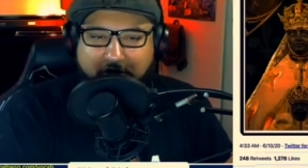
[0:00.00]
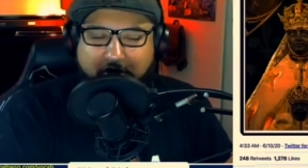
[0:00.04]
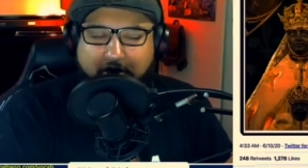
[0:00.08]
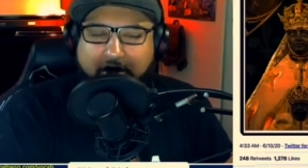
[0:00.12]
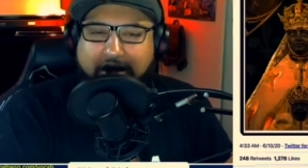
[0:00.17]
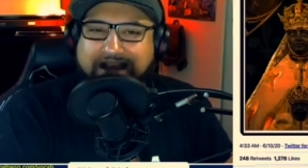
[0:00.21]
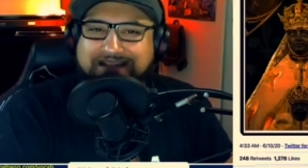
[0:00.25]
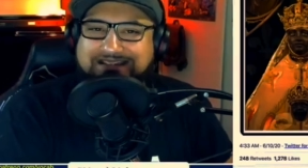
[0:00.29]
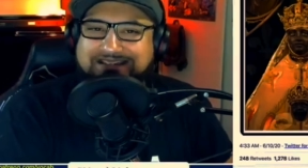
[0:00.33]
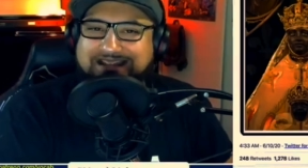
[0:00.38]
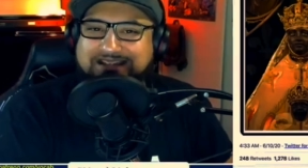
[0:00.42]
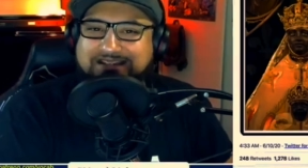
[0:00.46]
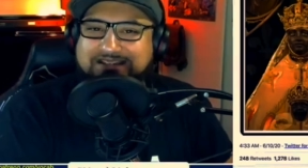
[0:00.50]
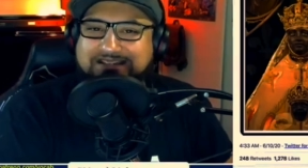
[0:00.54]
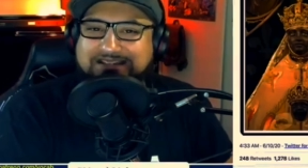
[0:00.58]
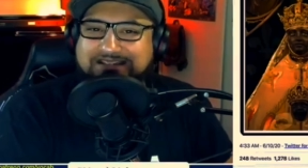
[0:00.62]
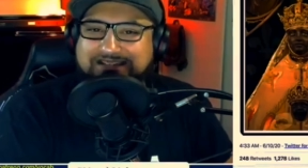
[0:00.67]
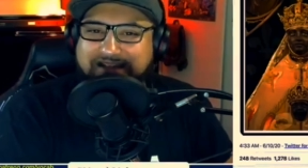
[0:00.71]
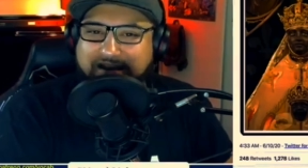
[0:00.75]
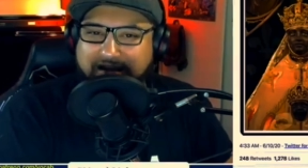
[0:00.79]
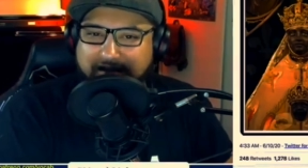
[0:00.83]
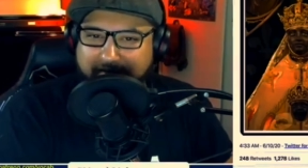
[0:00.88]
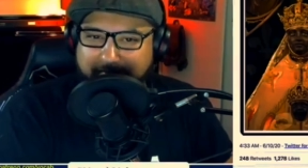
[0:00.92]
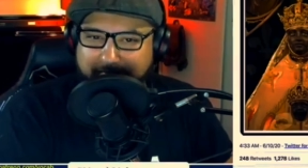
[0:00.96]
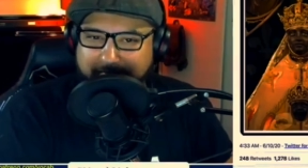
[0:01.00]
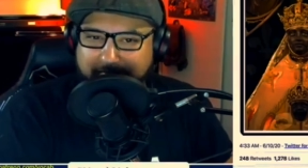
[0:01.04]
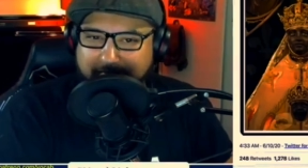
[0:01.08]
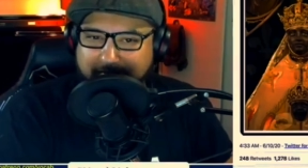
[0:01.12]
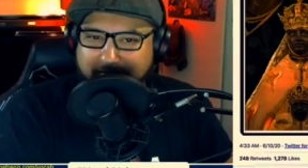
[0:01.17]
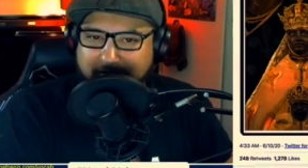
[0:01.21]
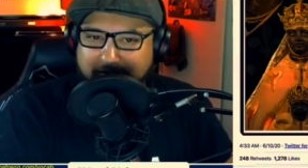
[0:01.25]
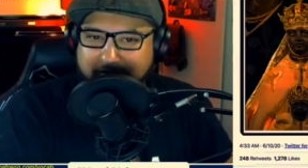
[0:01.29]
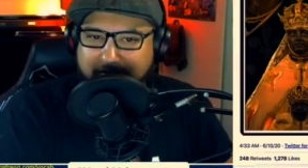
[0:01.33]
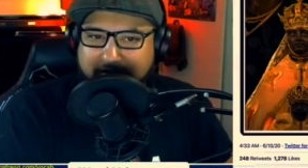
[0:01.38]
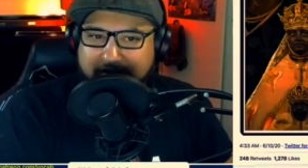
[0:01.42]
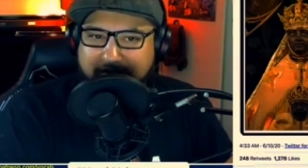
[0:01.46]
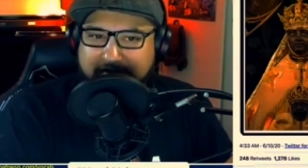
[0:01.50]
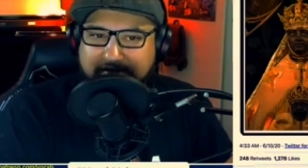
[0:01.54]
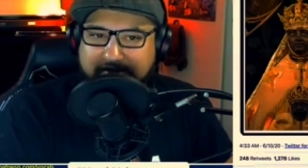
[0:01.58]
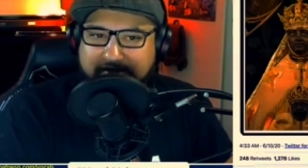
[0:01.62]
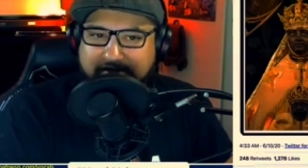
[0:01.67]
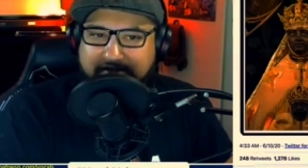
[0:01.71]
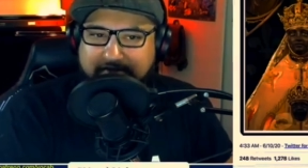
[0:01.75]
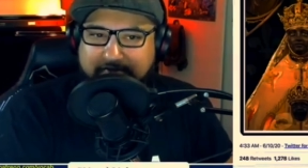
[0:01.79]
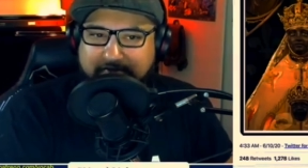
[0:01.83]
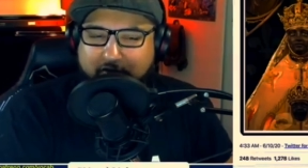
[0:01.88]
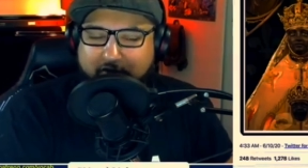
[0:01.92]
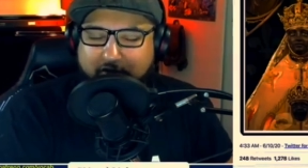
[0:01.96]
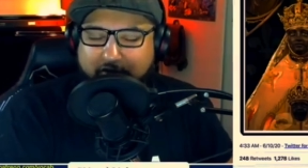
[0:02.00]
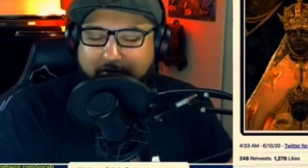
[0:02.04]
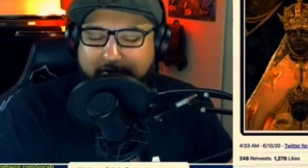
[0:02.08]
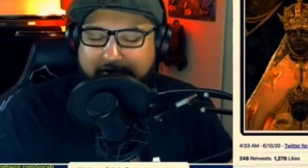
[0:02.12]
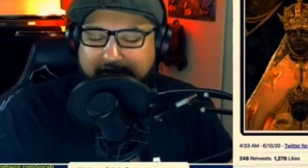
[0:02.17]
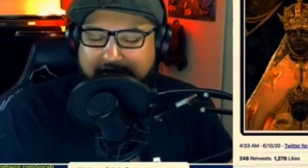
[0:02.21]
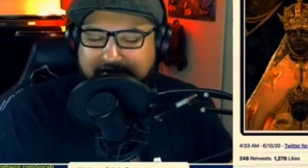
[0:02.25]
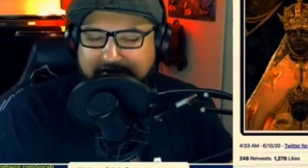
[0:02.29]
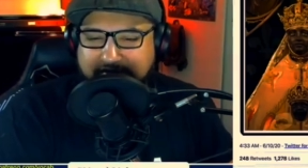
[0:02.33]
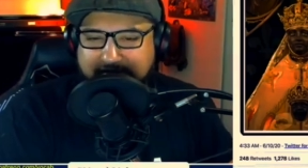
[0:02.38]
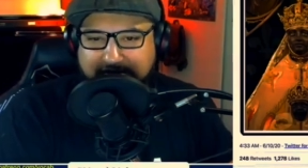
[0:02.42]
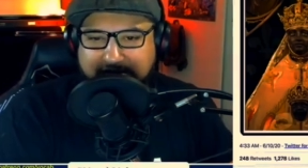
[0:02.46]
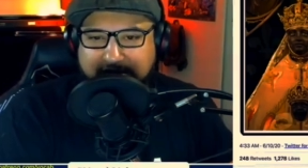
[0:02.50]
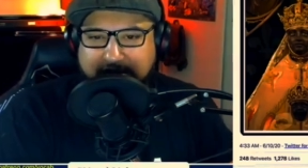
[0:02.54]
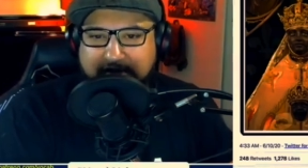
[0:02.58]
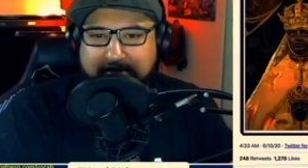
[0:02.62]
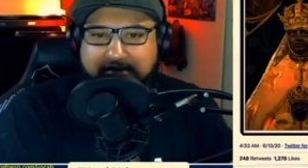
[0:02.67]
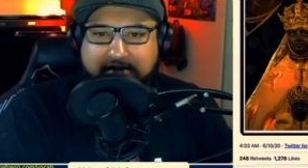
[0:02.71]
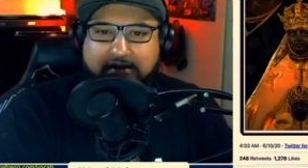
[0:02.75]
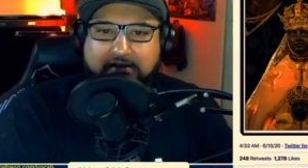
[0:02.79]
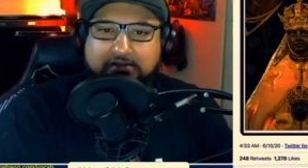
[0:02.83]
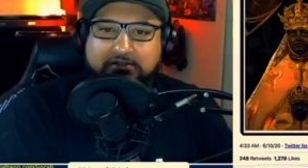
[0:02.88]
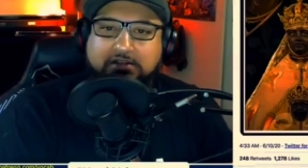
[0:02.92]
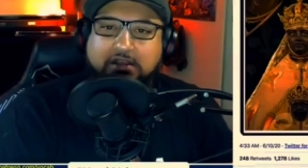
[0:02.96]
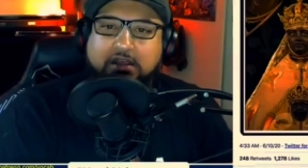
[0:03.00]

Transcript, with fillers: I said some. This is more relates to the icons.